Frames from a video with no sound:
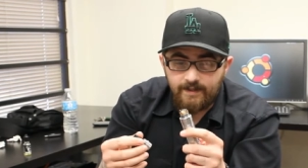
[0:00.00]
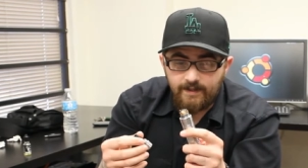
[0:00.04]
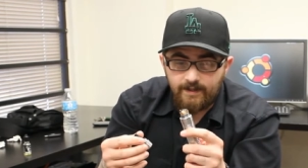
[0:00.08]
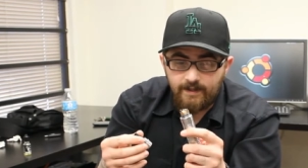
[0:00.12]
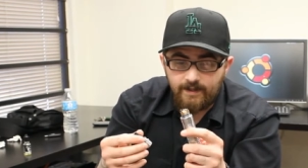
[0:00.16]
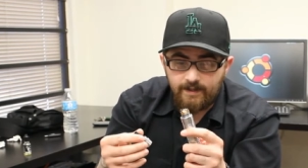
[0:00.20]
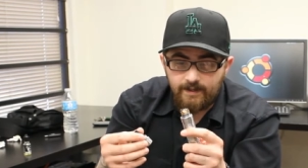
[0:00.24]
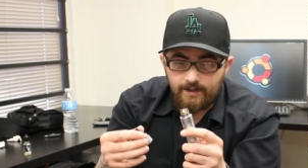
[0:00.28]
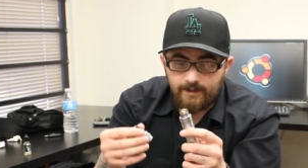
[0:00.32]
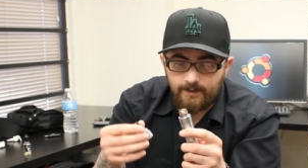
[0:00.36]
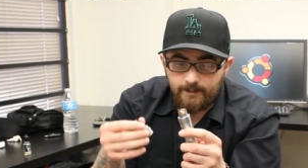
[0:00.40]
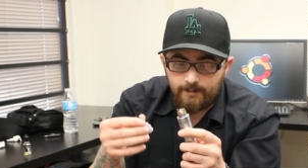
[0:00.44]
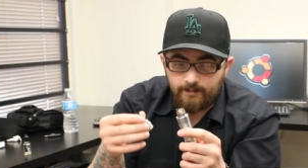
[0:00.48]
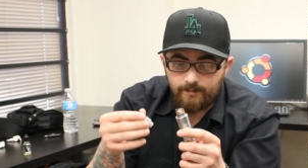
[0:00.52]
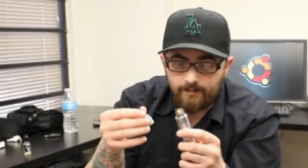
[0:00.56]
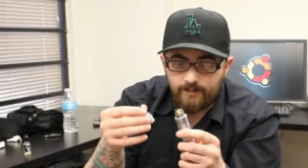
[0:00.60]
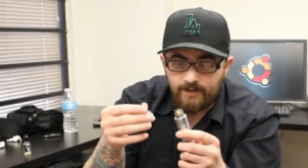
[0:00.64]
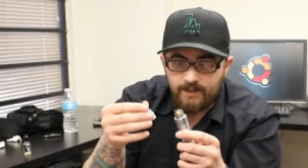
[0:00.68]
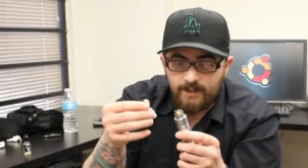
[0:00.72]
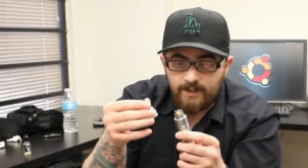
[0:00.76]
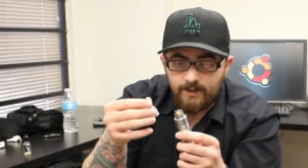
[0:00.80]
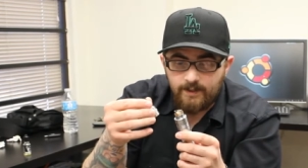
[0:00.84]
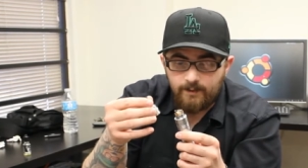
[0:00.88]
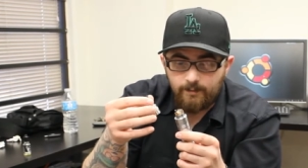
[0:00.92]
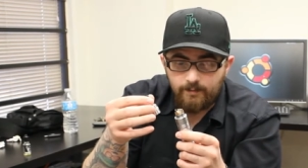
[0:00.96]
Um,
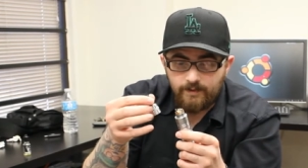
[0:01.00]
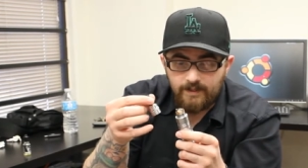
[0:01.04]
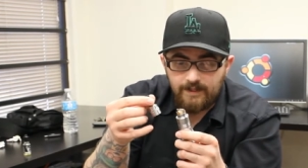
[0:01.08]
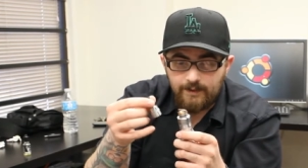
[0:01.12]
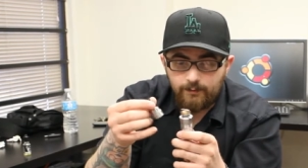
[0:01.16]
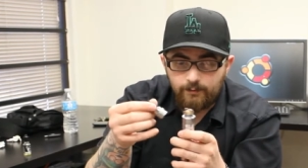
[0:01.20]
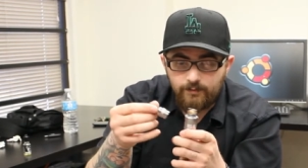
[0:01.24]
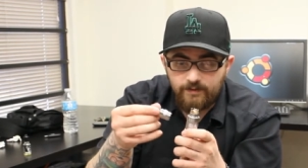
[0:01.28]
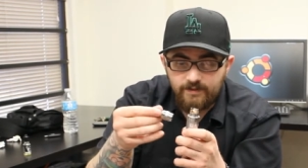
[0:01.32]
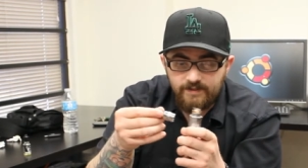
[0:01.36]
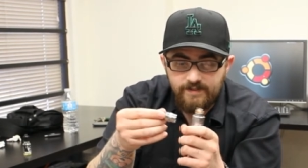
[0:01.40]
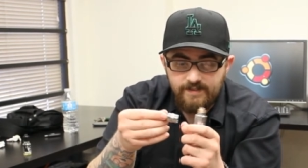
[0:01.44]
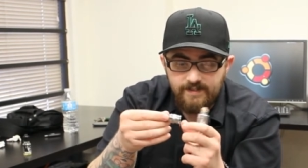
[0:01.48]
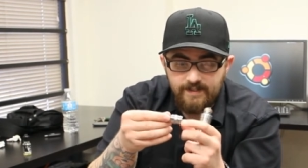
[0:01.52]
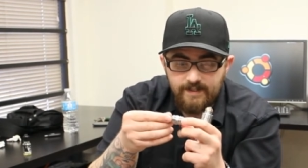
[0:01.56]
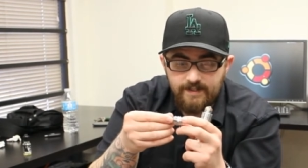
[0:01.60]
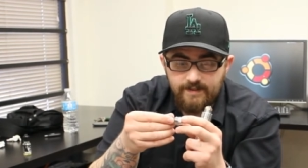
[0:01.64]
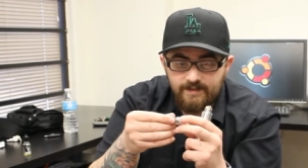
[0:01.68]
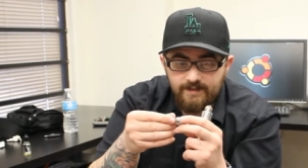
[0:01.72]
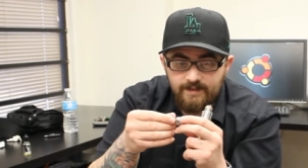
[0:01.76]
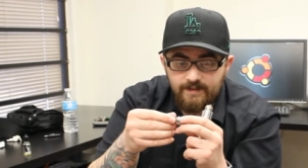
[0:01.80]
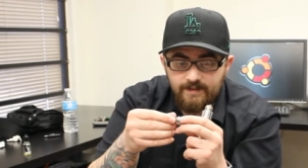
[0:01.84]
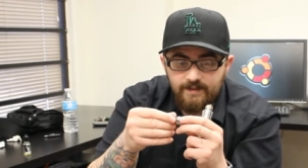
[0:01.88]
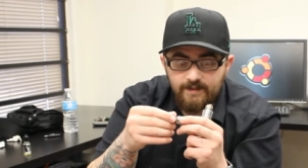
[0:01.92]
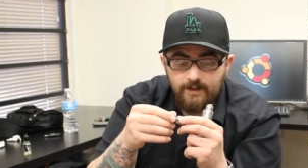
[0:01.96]
but I will say
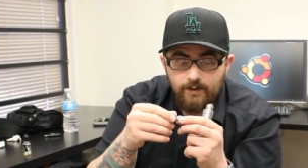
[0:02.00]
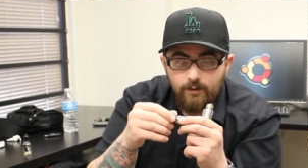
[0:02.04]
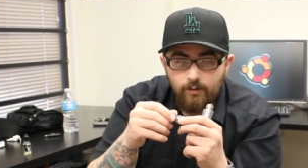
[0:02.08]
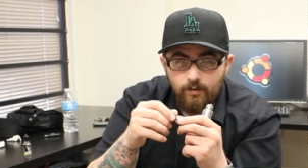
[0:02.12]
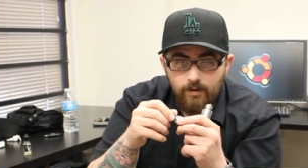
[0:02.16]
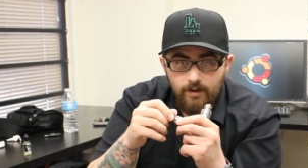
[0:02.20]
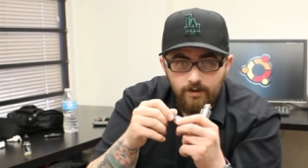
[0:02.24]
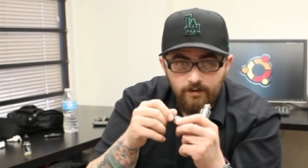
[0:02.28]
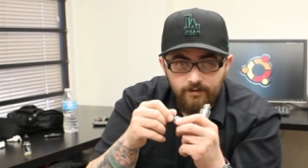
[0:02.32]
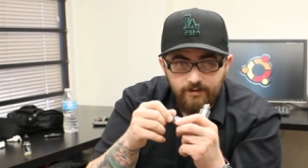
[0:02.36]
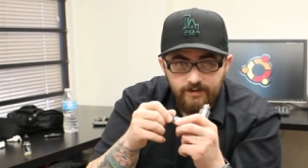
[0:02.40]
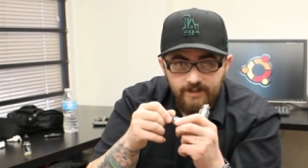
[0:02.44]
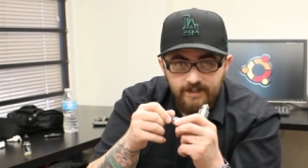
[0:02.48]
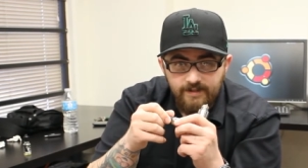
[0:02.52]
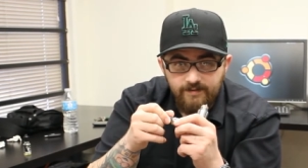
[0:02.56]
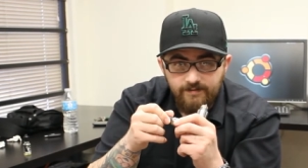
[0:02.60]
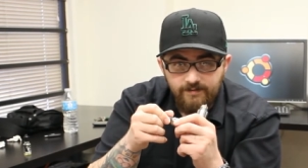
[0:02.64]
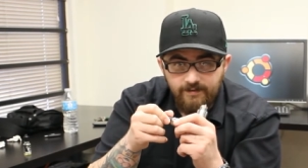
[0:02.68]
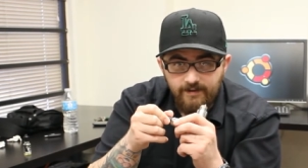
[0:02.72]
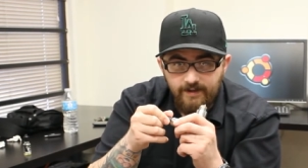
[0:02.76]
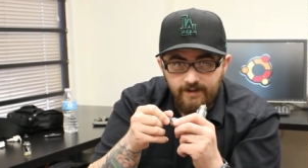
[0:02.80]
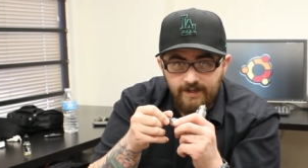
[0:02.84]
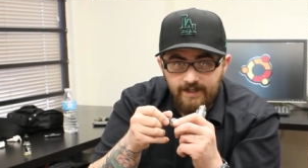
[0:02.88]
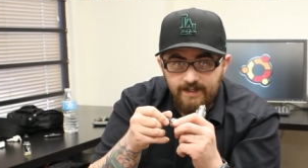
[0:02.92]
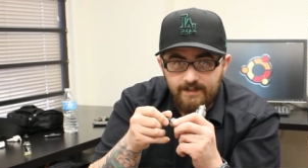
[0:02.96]
that the quality
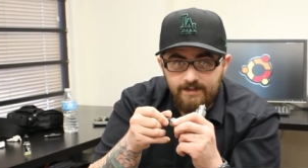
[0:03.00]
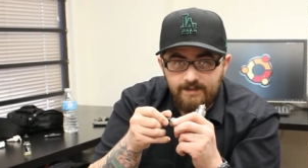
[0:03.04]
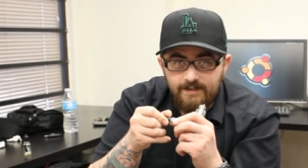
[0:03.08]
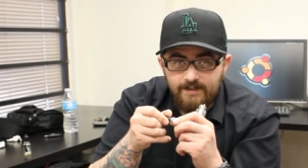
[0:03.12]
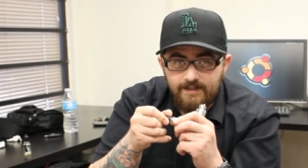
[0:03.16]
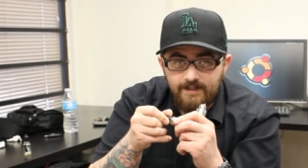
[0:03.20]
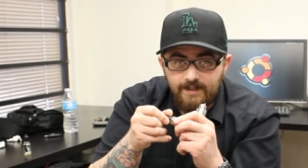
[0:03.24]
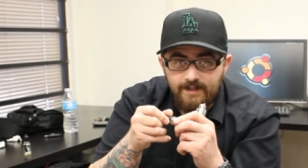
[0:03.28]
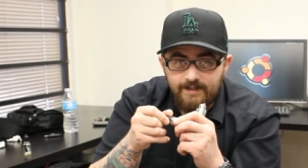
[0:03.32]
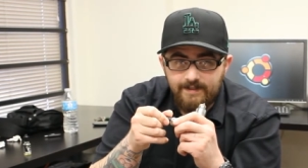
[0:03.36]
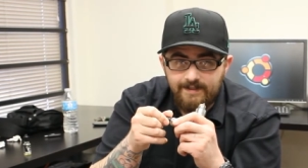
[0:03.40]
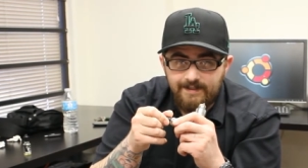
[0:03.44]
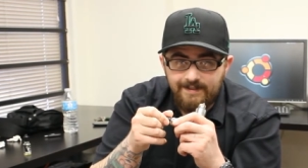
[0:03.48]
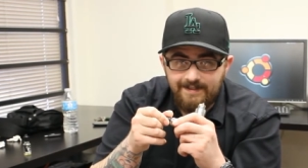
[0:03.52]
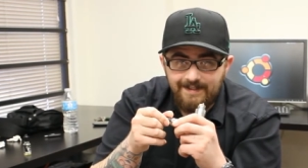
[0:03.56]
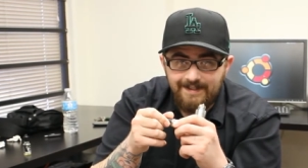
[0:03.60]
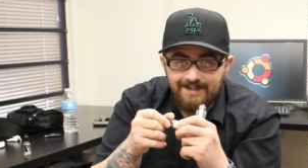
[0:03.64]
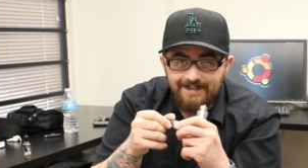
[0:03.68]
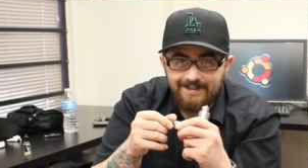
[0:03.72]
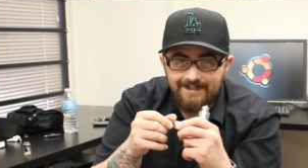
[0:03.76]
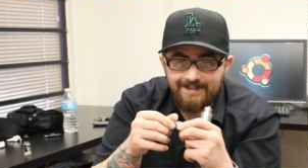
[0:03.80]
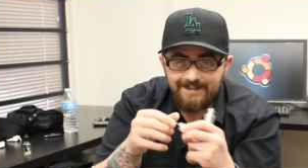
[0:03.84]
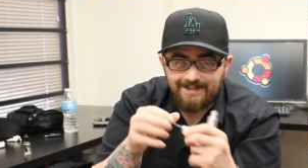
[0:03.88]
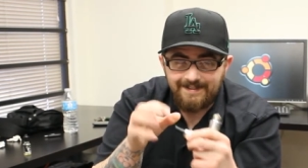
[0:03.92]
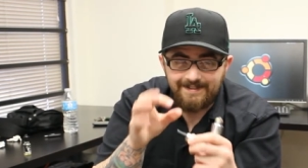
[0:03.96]
for
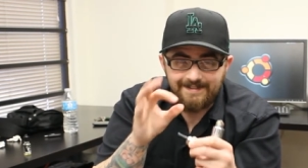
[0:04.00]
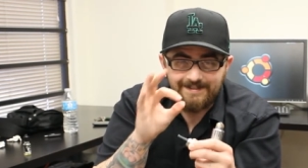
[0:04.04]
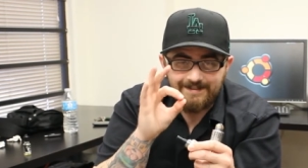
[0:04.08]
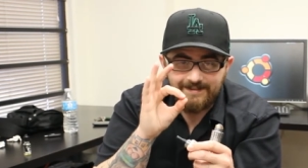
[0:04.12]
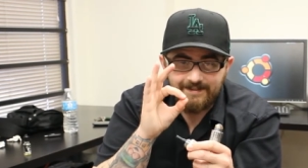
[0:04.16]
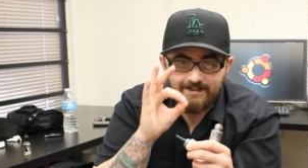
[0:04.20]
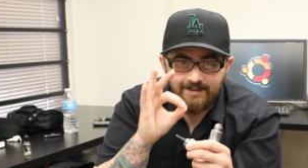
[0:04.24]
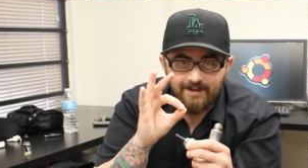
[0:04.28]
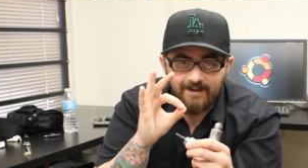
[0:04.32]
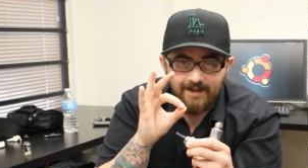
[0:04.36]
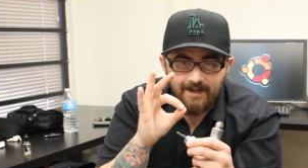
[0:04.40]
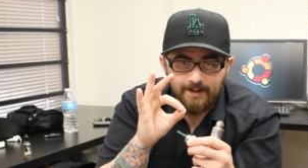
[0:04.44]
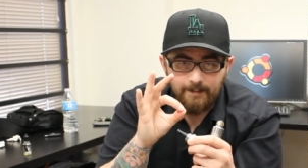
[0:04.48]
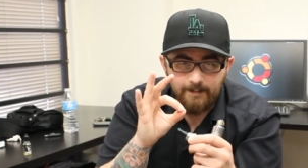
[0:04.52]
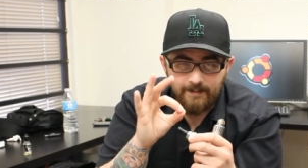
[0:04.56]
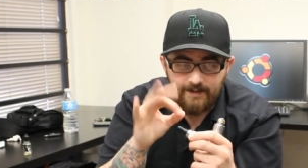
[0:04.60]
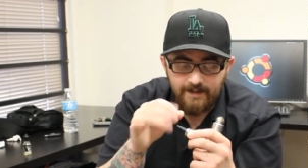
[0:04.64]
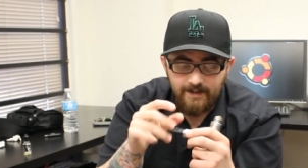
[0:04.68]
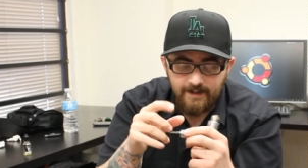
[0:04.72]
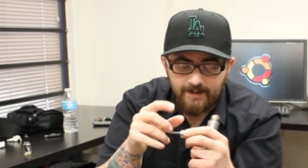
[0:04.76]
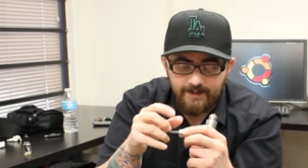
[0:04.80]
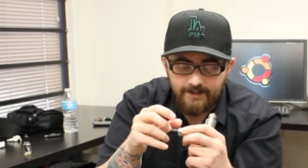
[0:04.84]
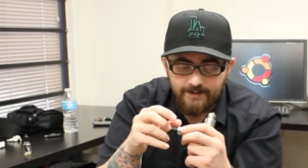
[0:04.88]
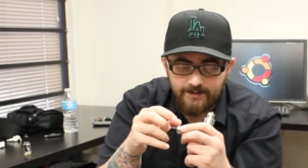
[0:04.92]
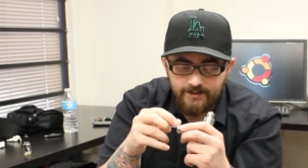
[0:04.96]
18.99 is top
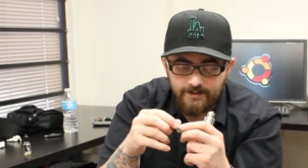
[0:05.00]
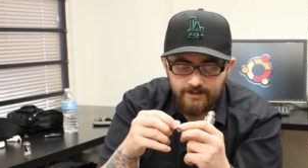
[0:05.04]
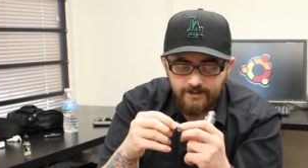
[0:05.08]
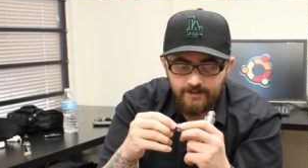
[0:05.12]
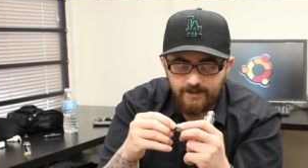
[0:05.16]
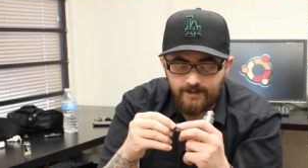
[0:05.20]
notch.